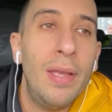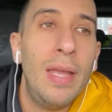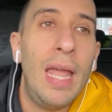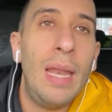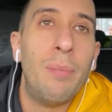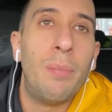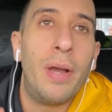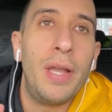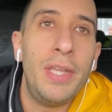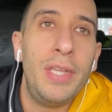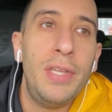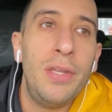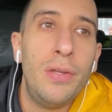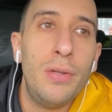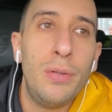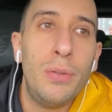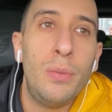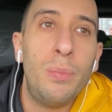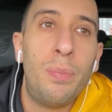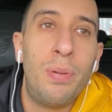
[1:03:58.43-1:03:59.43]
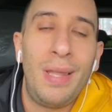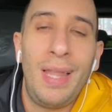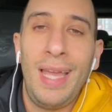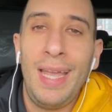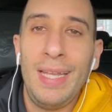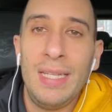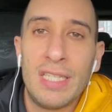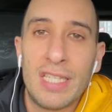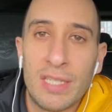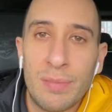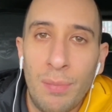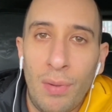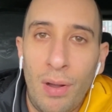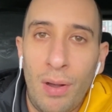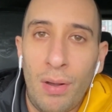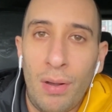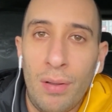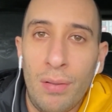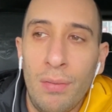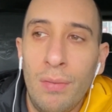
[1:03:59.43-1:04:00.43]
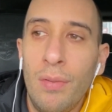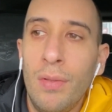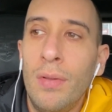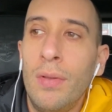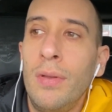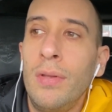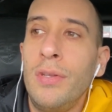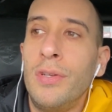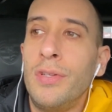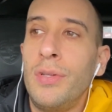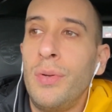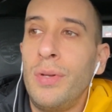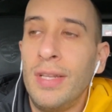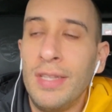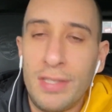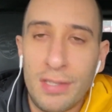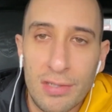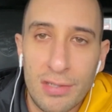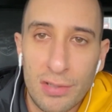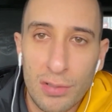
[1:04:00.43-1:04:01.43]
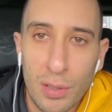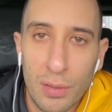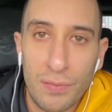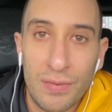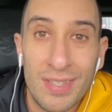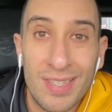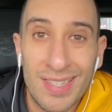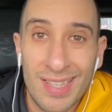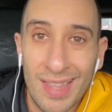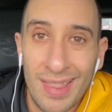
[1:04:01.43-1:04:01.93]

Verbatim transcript: And by you playing small, you're doing a disservice